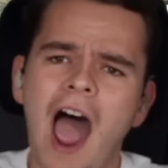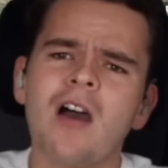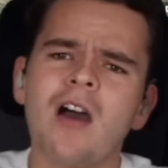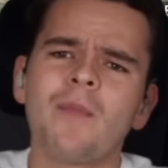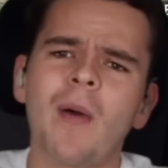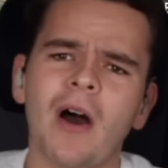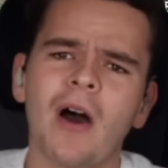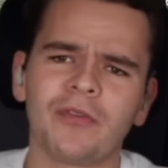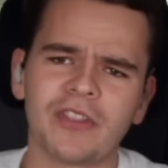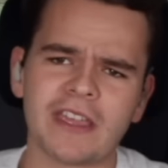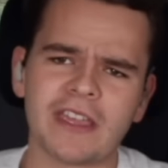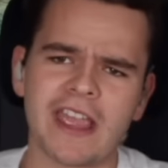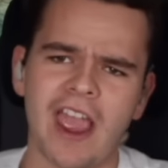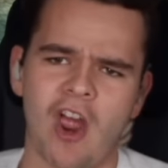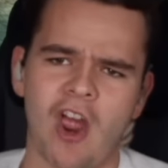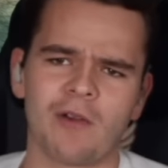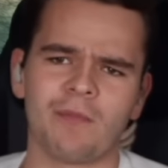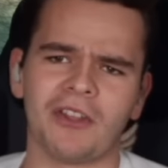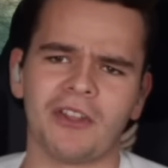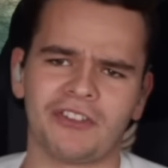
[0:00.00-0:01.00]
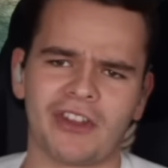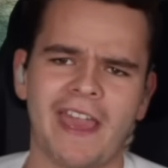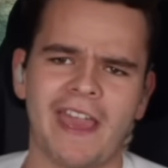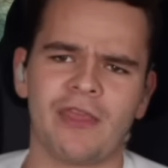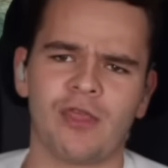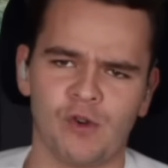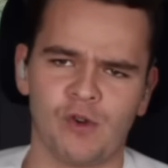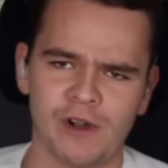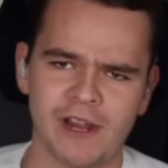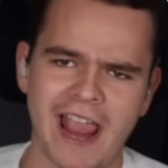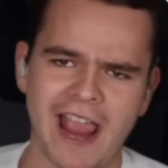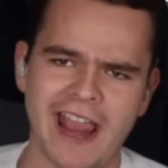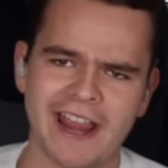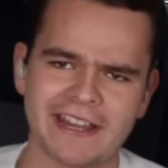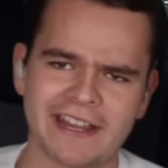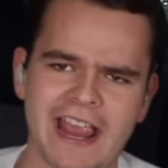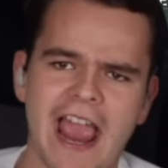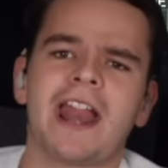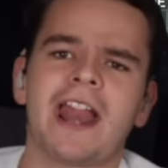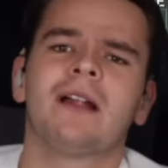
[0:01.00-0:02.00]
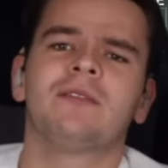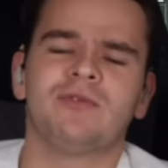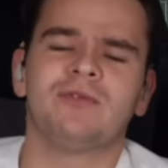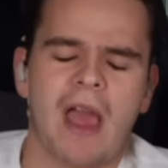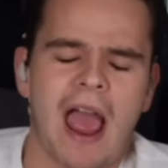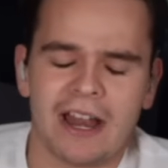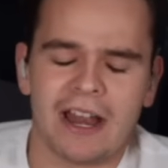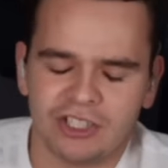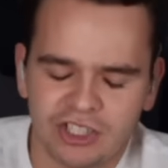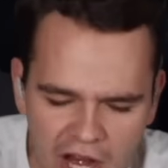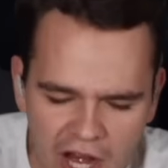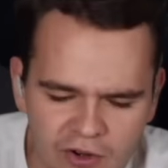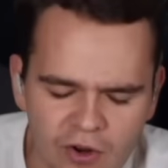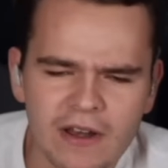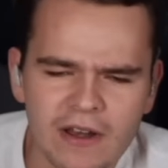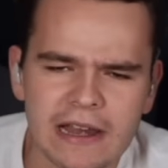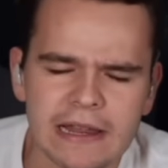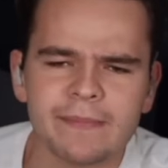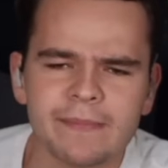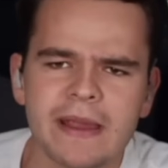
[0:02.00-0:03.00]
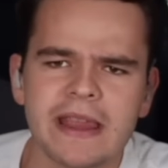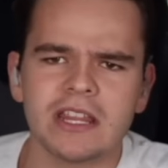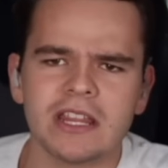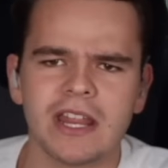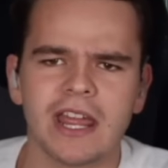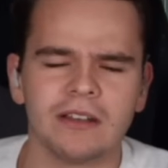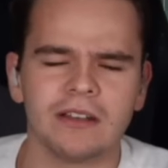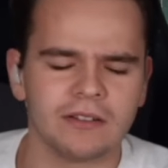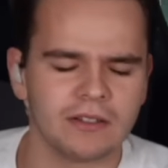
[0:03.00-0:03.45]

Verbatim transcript: How about the Airbus A380? And I genuinely mean